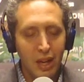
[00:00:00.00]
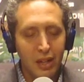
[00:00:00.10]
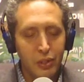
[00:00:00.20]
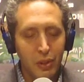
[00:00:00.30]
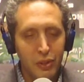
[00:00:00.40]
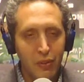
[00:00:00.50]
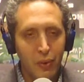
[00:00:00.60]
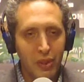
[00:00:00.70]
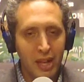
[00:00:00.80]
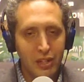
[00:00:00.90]
so on and so
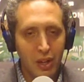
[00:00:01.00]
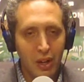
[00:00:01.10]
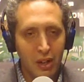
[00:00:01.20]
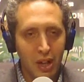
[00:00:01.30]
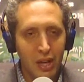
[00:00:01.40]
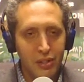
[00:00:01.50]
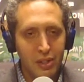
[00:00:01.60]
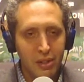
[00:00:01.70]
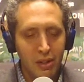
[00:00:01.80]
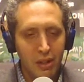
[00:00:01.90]
forth. That's
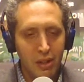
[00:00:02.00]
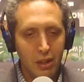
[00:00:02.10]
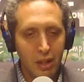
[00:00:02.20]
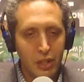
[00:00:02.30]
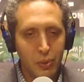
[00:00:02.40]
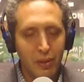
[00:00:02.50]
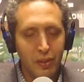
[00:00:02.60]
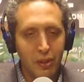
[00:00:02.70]
lost revenue.